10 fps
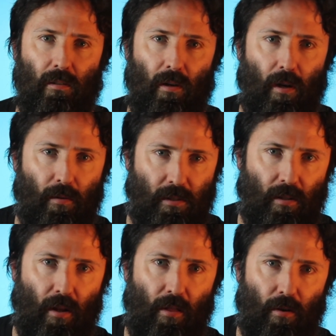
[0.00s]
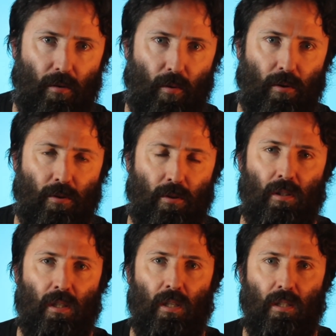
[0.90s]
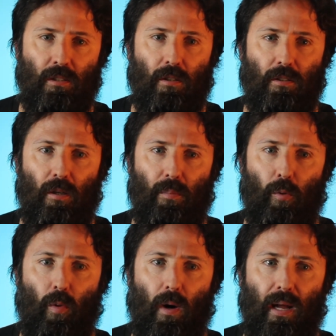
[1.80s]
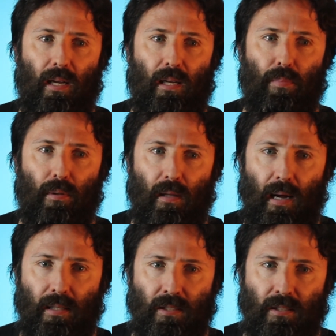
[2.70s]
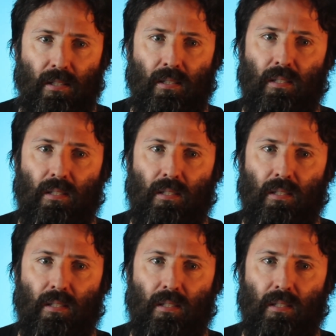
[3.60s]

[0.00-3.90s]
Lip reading: I know it's in the third quadrant, so it's going to be 180 plus